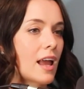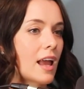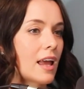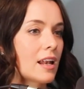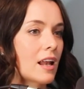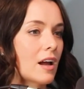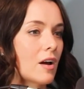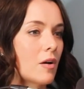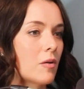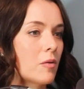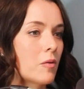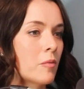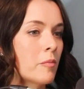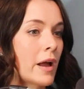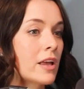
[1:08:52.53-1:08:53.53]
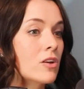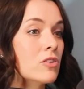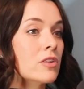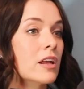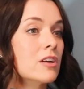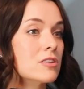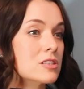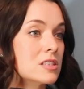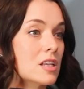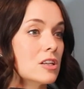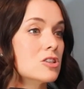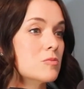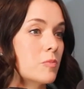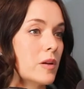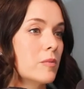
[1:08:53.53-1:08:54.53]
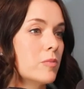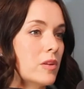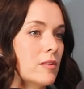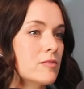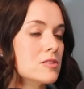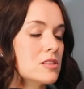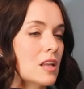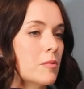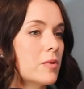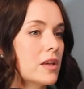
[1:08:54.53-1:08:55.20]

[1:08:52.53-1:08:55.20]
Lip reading: And Michael and I are such big believers in that,